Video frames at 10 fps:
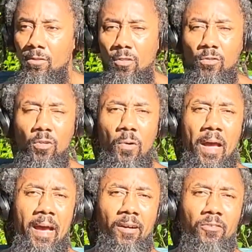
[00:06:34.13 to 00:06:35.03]
you don't know
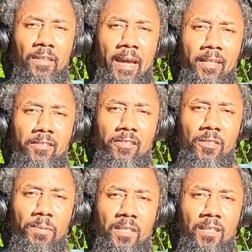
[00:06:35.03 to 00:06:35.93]
how not to
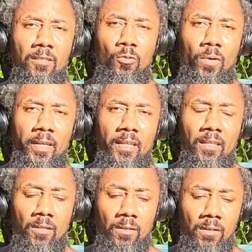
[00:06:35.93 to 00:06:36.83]
speak in a
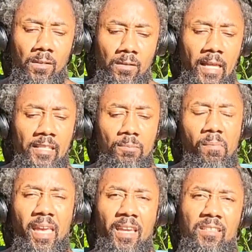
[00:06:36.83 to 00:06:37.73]
way that's
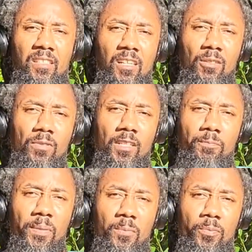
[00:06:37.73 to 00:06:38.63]
made to
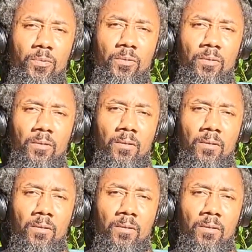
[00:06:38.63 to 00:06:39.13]
uplift people,